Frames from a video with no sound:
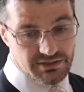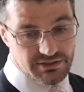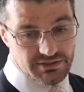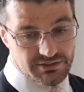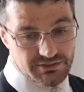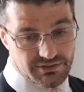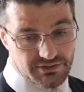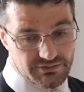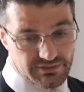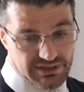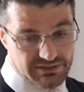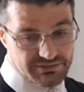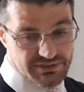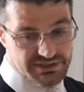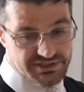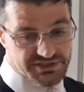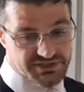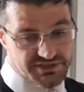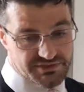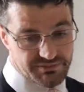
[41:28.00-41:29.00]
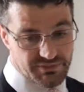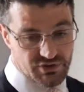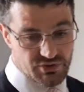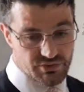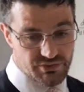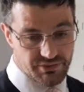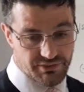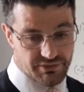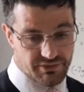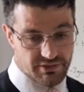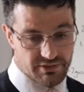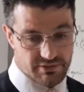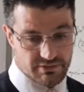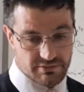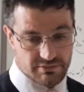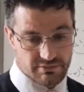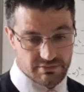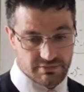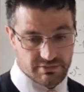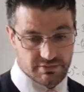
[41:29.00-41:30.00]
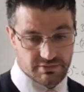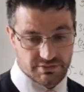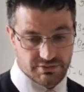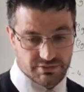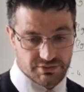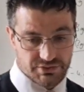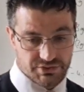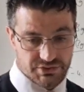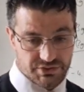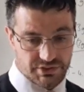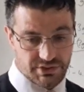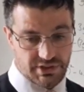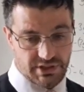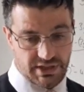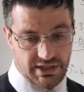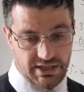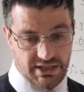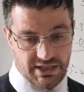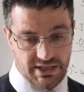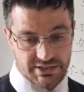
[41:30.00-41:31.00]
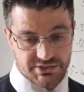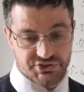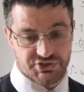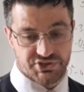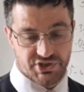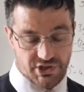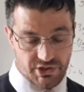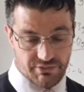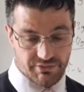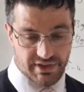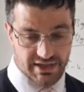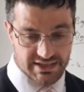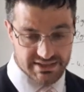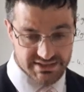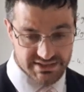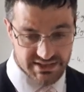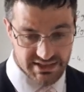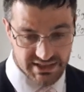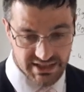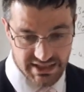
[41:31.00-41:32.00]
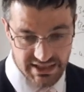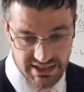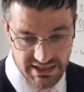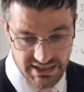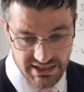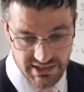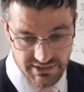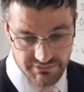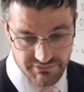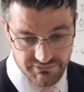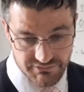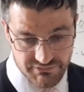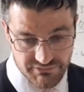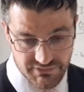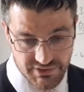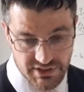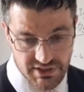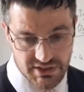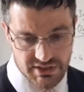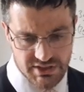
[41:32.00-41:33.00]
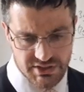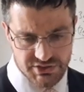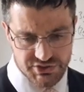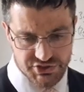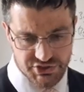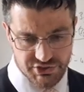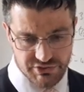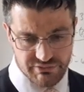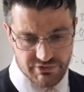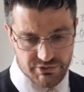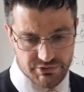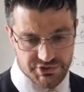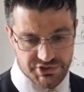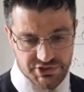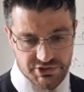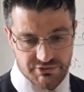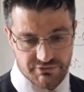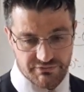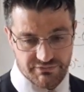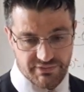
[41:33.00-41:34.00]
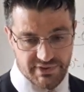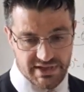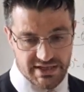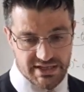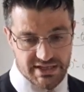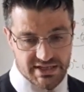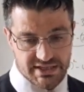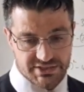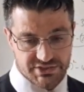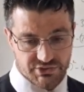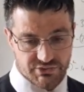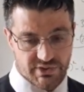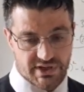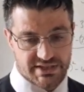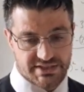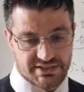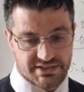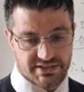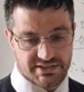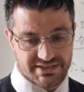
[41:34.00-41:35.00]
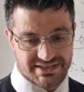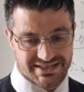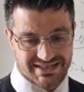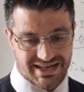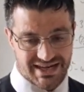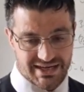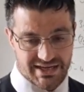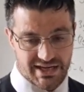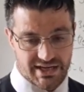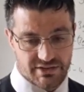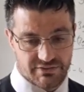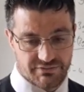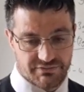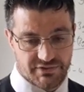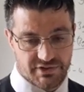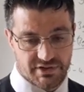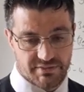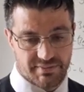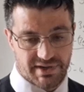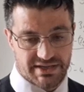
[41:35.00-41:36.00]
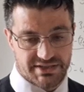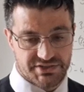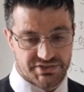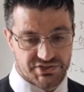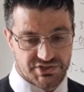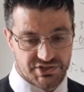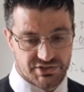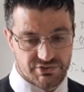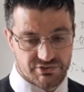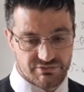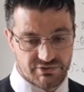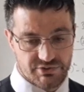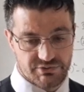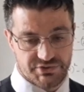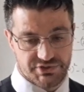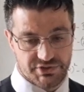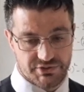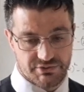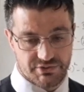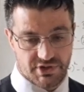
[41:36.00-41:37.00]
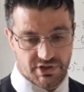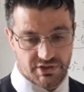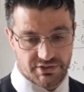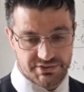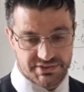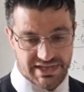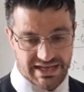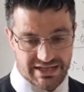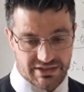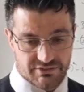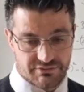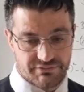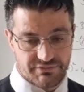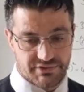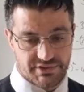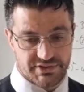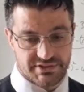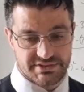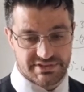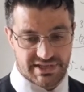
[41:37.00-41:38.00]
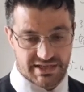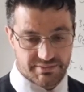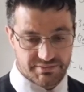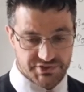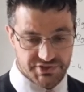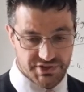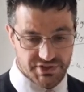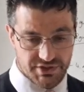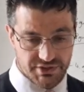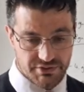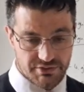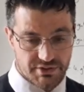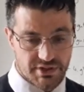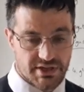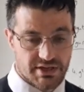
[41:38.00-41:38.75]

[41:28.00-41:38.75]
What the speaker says: The ground is smooth, and show that if 2 root 2 v is greater than sine alpha minus 2 root 2 cos alpha times u,